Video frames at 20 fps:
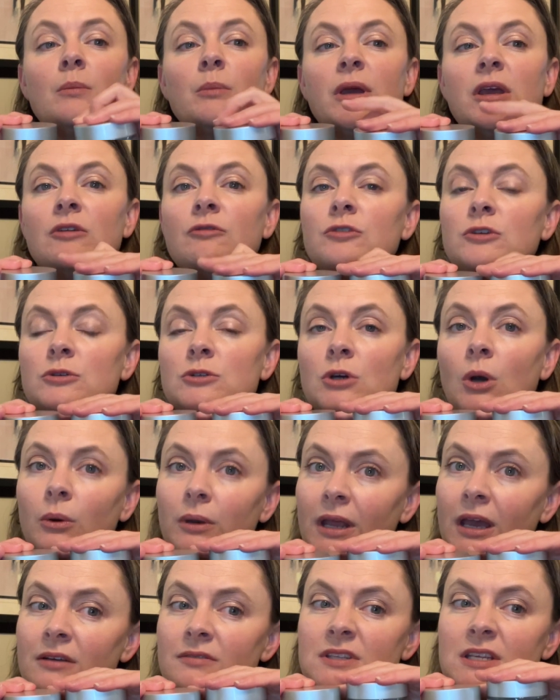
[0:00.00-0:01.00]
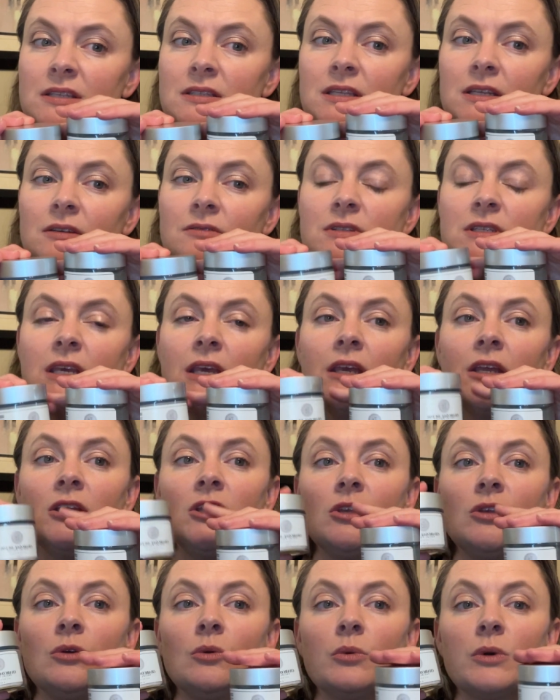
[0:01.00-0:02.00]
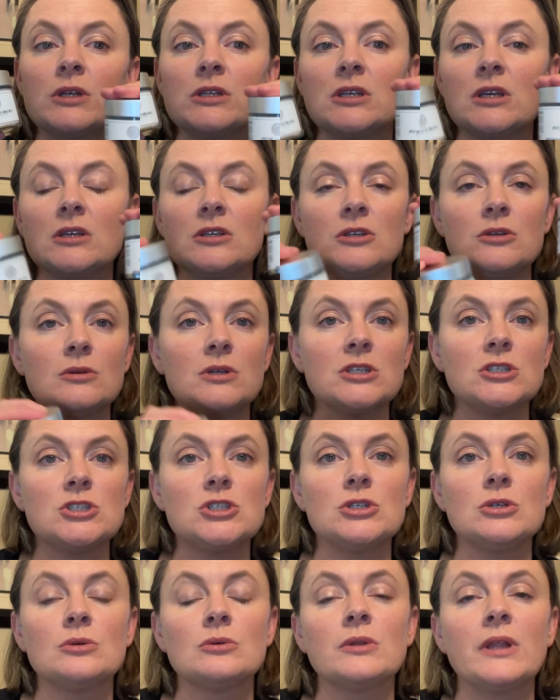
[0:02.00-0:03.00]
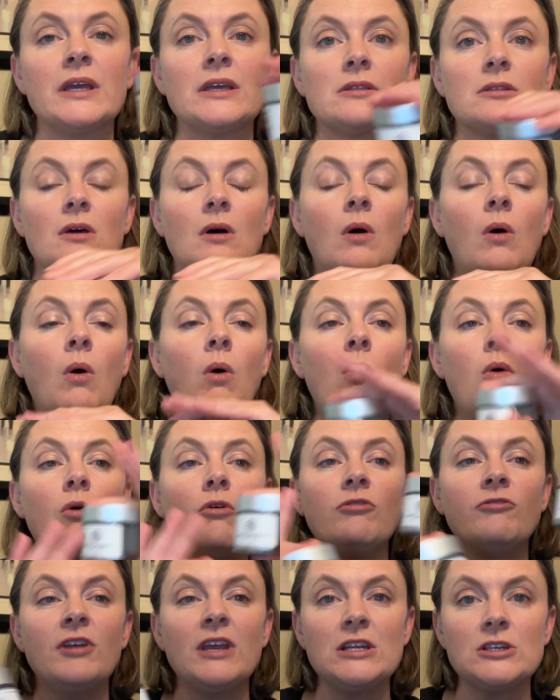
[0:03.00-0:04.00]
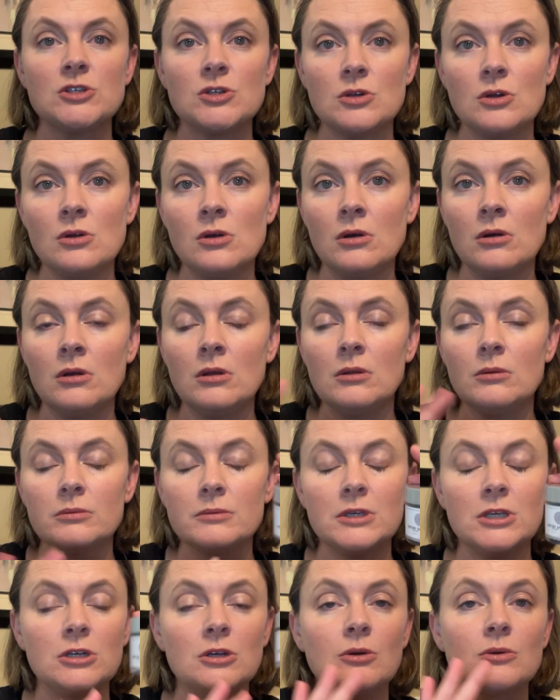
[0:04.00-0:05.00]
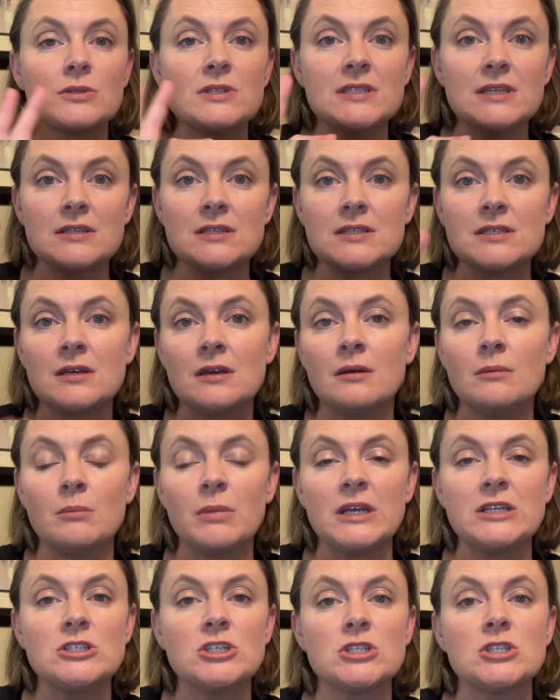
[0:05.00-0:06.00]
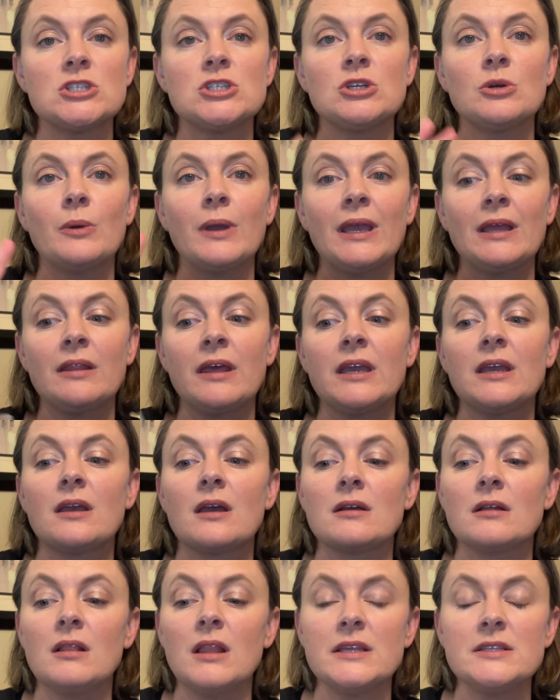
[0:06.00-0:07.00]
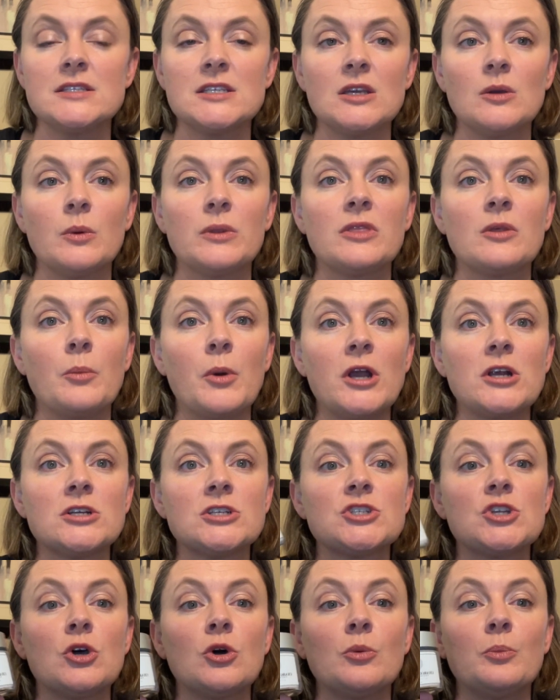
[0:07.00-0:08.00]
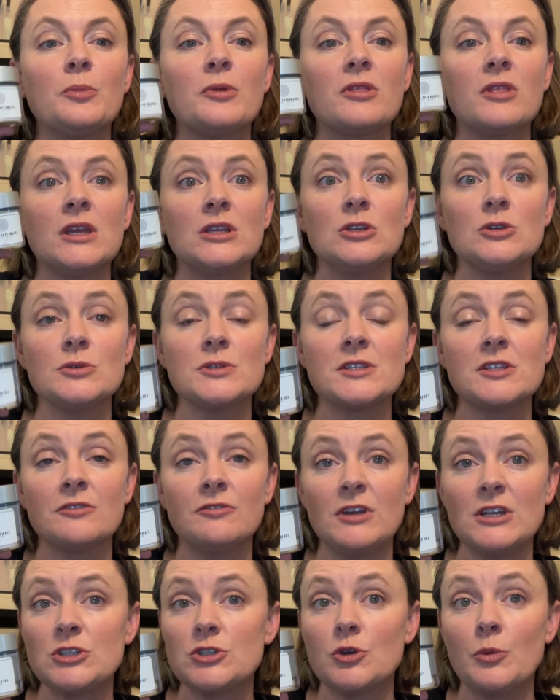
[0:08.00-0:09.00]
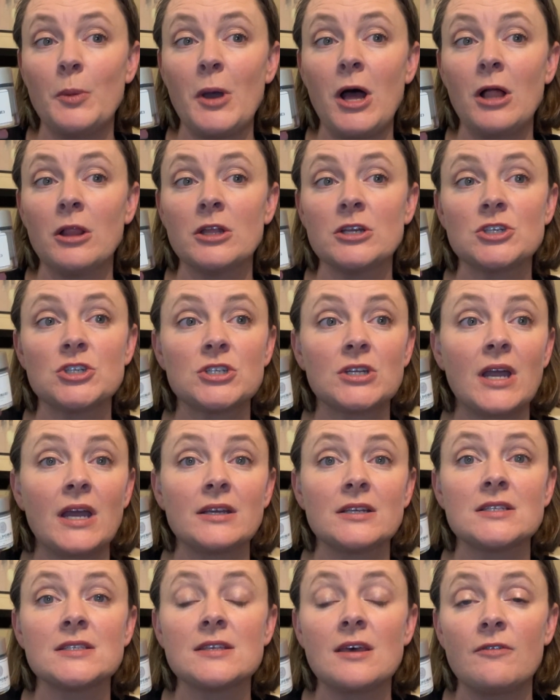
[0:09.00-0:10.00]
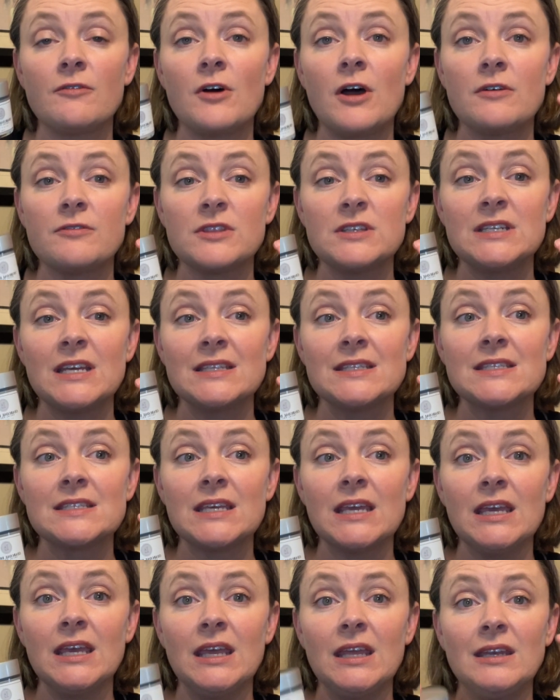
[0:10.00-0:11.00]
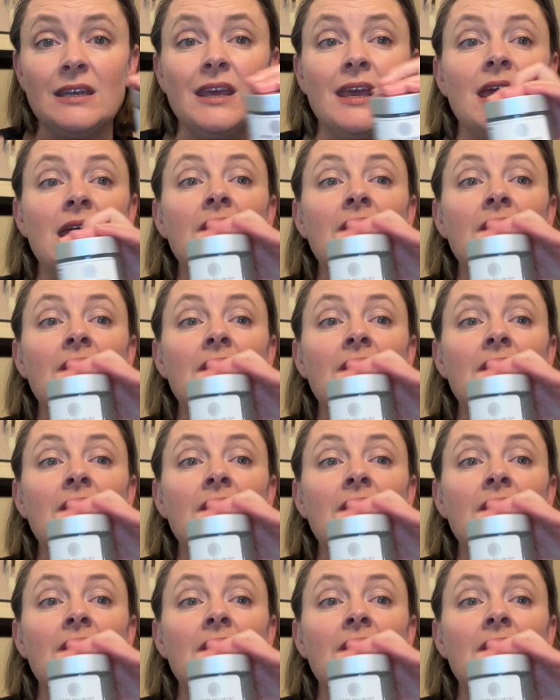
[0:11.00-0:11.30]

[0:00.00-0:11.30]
If you don't have sensitive skin, you could do like the whole facial, system by just doing like cleansing with the bar soap, then use the facial polish to kind of slough off the dead skin.